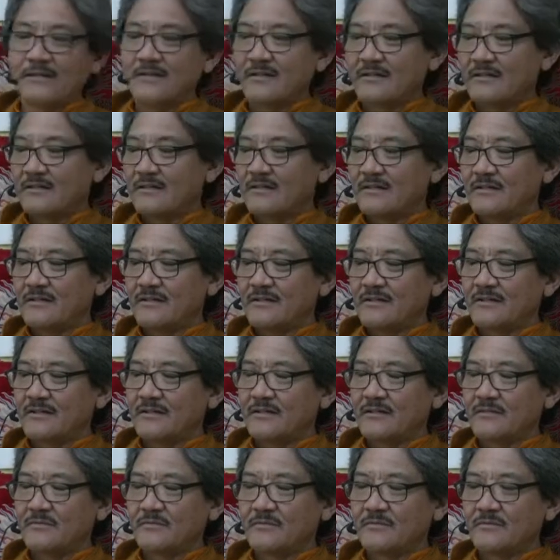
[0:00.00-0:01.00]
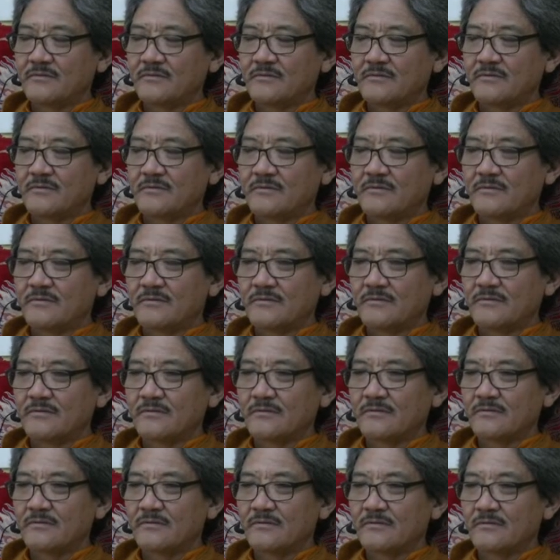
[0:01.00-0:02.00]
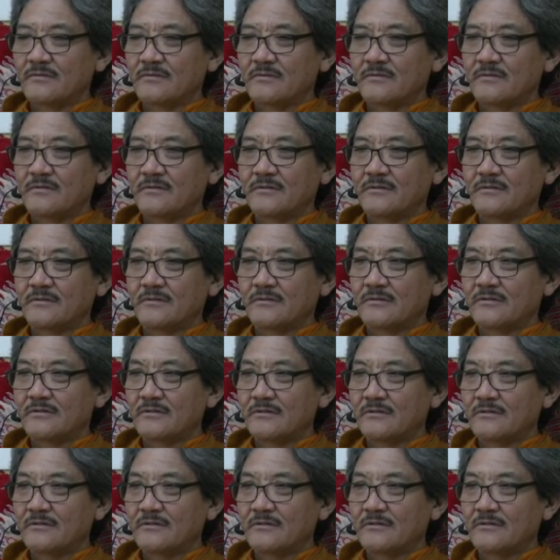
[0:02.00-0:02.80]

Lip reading: [no speech]